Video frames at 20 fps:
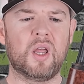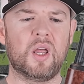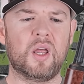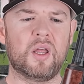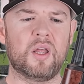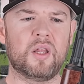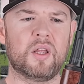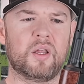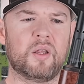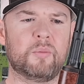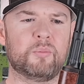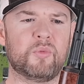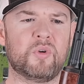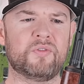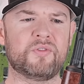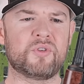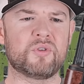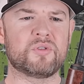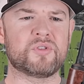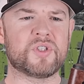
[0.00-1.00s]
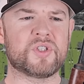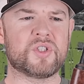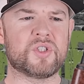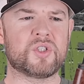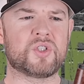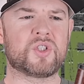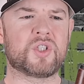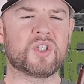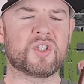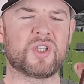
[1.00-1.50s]
um, reviews. This
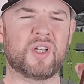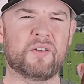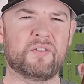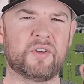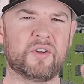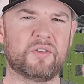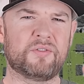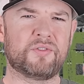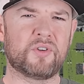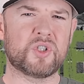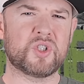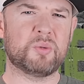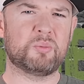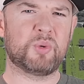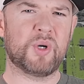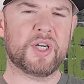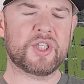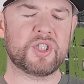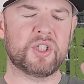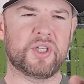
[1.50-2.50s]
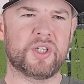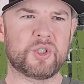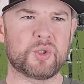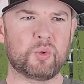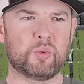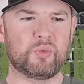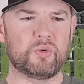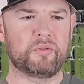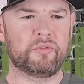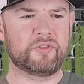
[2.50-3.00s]
is just kind of a first impression,
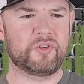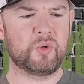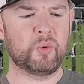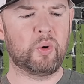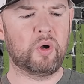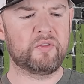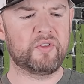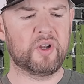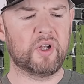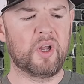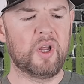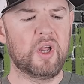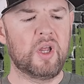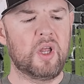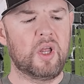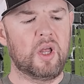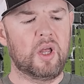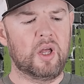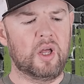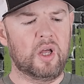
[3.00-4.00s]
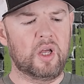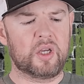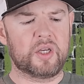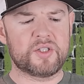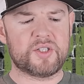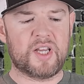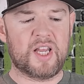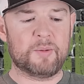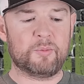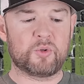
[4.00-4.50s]
initial review of it,
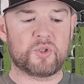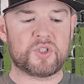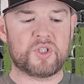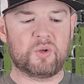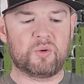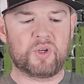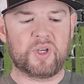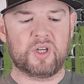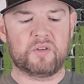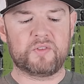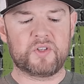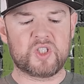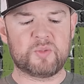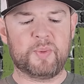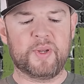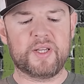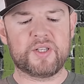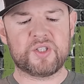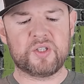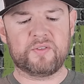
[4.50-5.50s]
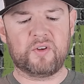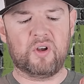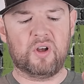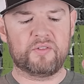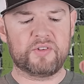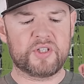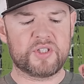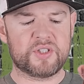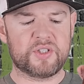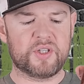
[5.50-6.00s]
because uh, is still kind of expensive,
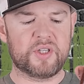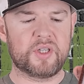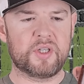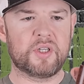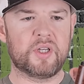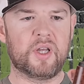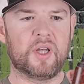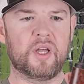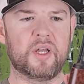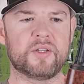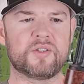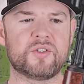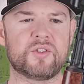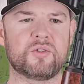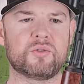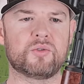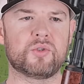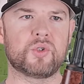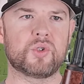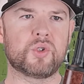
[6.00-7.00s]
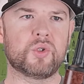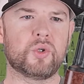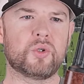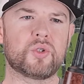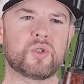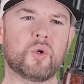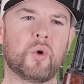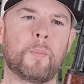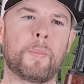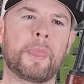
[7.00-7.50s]
obviously, uh, to, to
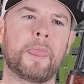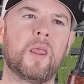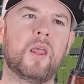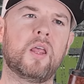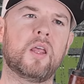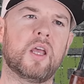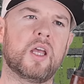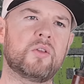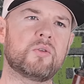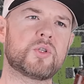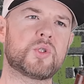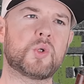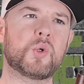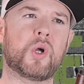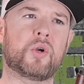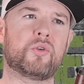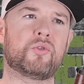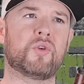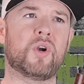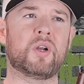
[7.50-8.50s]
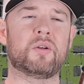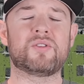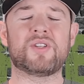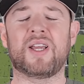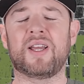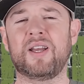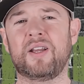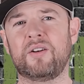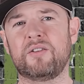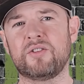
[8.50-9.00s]
shoot. So in those 200 rounds,
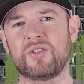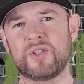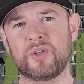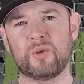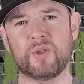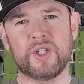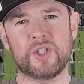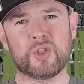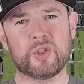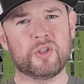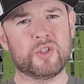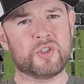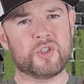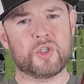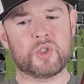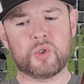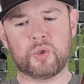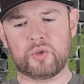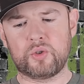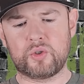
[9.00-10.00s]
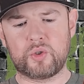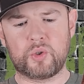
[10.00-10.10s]
I had zero issues, just shooting